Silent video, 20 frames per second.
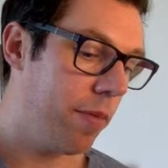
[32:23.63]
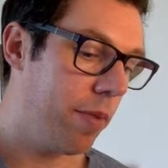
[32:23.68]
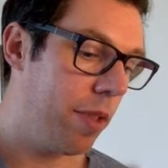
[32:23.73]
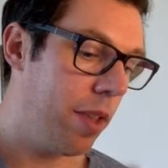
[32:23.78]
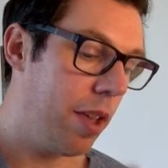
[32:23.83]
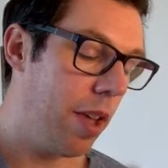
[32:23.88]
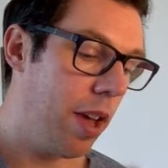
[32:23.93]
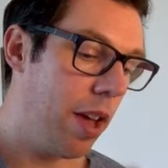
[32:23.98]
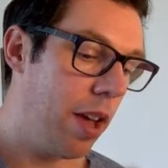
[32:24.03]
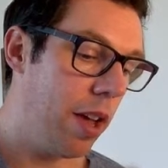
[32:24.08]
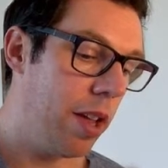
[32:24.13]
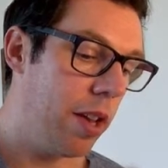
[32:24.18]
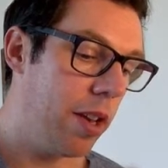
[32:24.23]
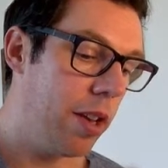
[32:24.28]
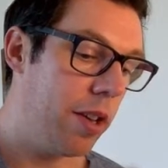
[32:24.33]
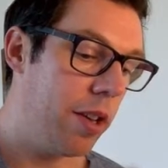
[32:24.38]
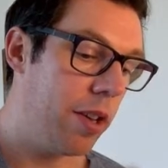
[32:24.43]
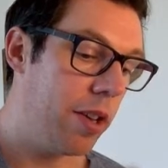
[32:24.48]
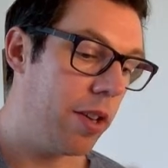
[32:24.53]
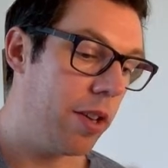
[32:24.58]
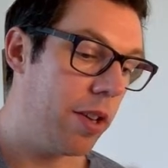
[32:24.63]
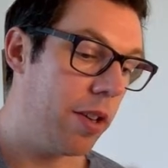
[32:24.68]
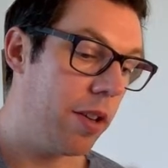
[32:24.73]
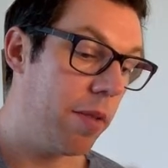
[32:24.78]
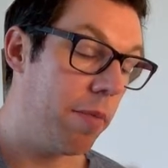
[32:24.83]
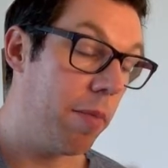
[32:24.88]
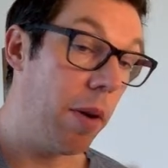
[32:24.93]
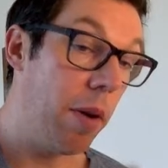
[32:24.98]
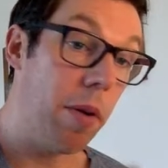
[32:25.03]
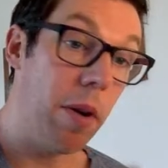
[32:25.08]

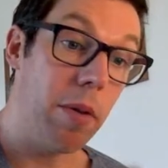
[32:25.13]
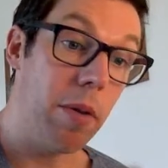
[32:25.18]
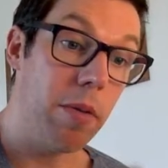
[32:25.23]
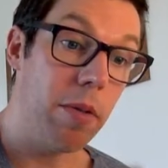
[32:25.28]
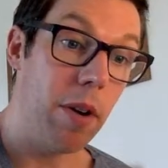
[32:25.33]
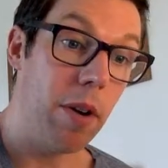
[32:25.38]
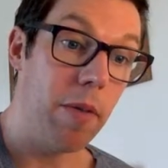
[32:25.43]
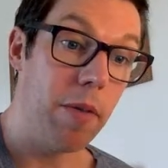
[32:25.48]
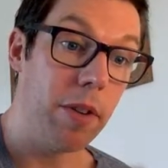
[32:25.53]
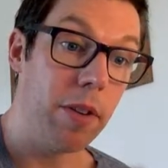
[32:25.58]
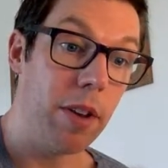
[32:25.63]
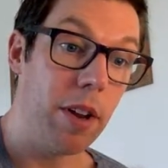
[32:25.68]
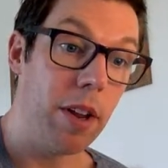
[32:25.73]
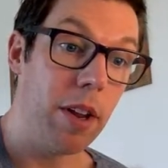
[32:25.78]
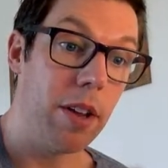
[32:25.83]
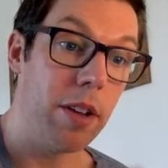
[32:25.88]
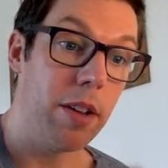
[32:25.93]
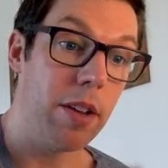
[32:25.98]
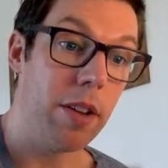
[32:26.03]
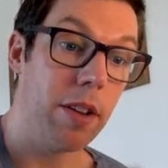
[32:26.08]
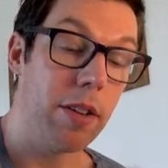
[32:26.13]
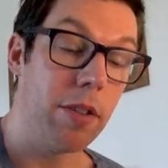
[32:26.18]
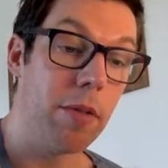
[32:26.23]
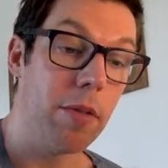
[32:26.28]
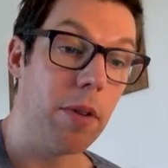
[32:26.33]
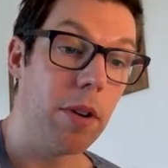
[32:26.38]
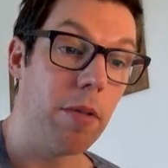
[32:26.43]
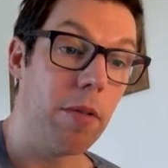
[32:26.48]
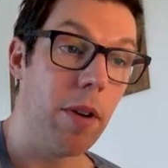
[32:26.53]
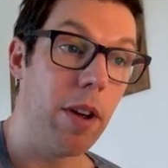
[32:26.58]
Moho obviously is
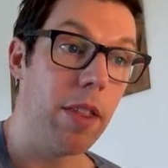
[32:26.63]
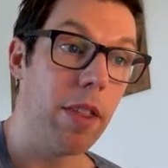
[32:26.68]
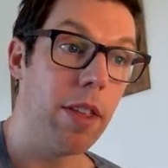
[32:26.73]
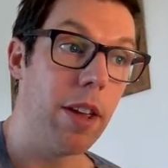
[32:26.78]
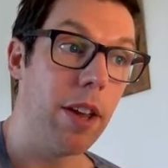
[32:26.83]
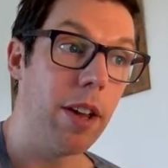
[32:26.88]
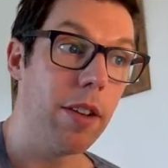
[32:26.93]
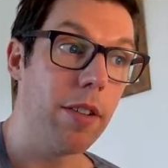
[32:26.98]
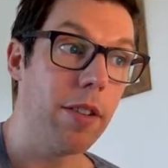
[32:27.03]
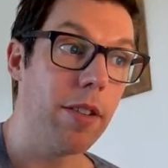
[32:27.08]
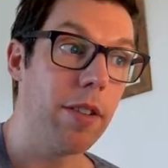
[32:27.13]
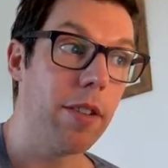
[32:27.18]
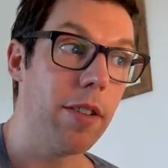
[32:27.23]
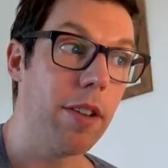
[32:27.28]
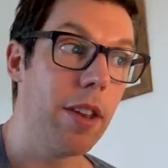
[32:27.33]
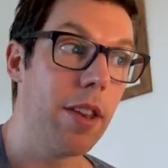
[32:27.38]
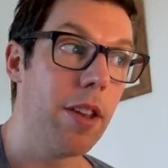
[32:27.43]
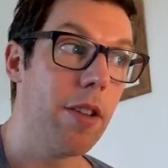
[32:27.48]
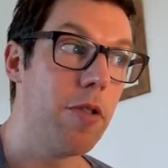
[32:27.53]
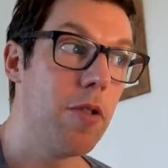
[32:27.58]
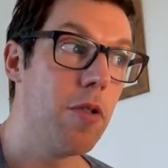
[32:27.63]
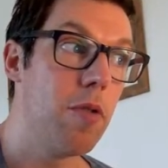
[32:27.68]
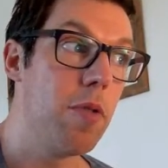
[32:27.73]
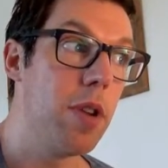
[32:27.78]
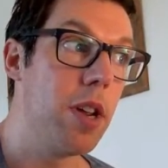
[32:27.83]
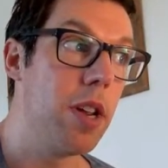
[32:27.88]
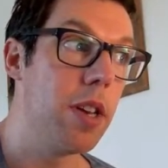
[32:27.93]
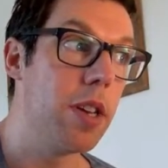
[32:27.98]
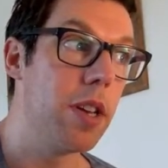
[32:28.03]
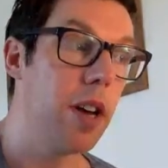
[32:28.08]
doing great things in the
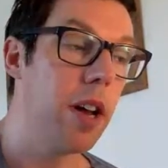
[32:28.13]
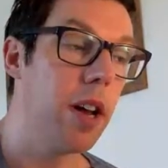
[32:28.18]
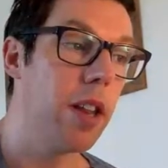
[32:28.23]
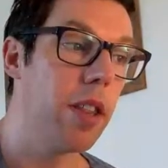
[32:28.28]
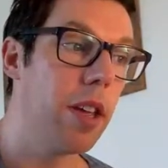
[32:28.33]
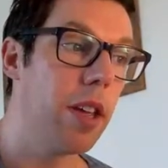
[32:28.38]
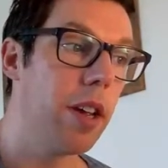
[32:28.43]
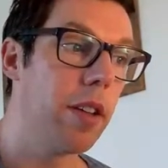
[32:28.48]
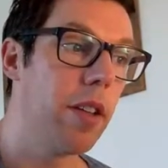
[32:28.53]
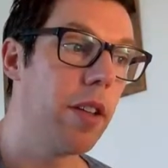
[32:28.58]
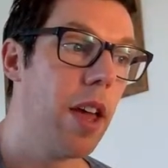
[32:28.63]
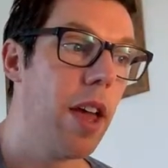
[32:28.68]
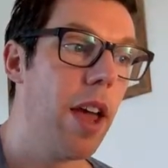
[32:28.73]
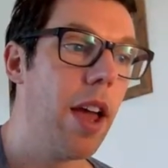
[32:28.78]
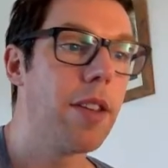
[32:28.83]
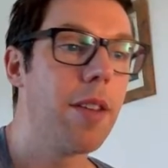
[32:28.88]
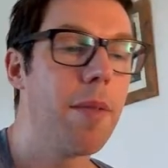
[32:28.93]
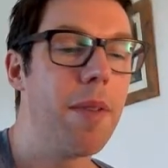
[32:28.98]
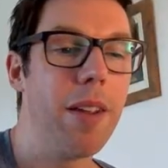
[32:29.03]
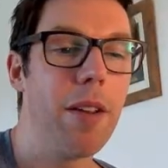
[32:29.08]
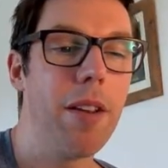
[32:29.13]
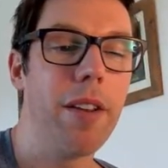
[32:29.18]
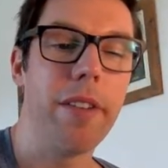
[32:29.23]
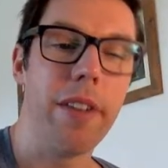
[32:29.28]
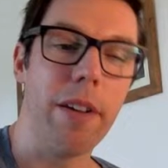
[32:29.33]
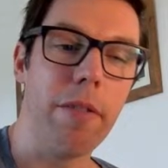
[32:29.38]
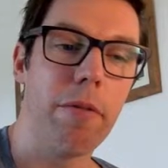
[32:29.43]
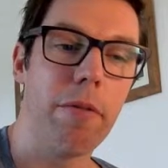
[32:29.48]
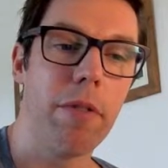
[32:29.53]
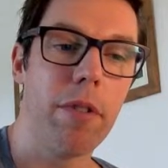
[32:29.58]
2D side of things. It's a little
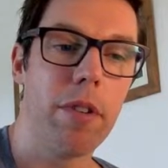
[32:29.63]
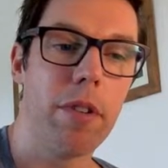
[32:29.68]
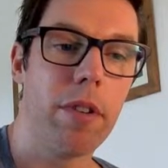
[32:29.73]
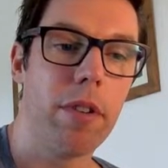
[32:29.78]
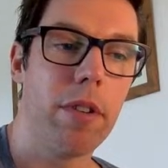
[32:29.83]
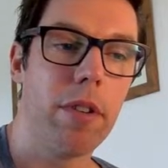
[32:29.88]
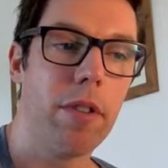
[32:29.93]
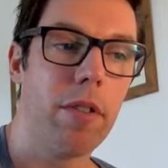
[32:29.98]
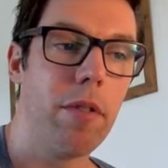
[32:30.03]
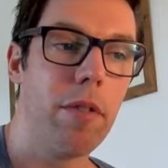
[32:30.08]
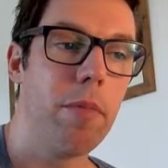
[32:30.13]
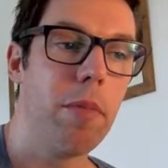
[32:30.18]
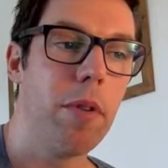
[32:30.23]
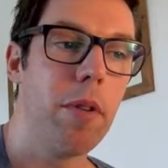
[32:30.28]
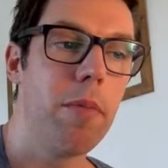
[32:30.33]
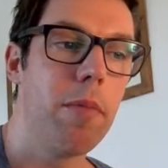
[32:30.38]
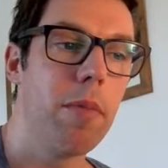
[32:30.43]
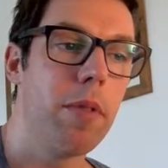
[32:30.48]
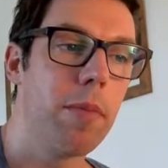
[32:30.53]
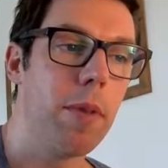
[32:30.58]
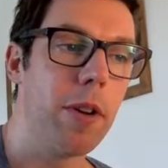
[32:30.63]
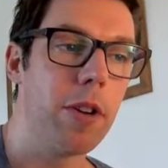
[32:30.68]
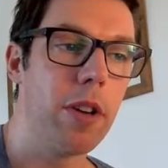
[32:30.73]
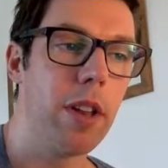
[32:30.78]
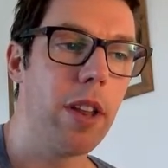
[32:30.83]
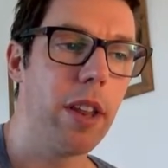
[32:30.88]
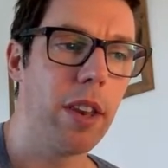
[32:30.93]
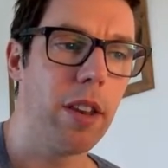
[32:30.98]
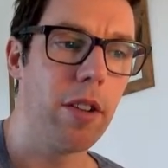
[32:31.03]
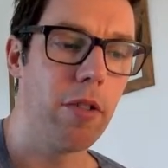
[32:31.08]
different to Toon Boom,
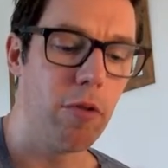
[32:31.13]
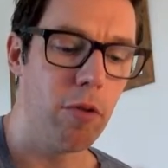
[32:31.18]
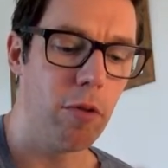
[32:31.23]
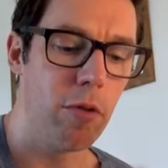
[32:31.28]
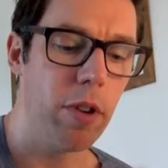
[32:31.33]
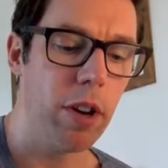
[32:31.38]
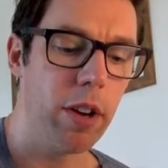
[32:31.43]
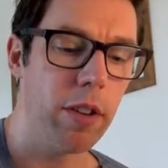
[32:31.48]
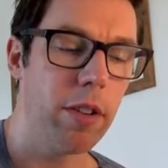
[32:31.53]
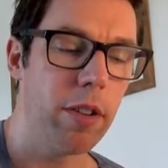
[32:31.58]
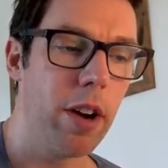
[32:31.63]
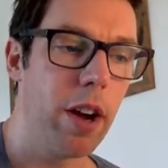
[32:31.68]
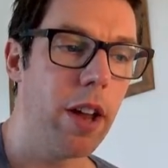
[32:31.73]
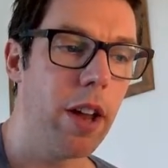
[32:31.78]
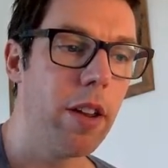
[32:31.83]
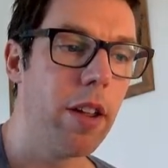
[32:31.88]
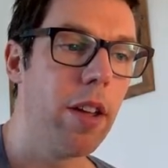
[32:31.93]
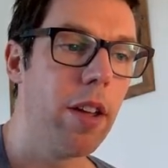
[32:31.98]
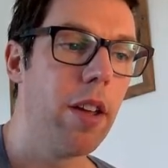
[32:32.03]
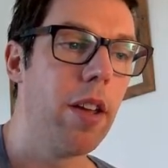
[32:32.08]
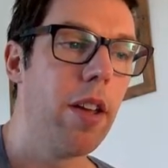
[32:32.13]
especially like the drawing side.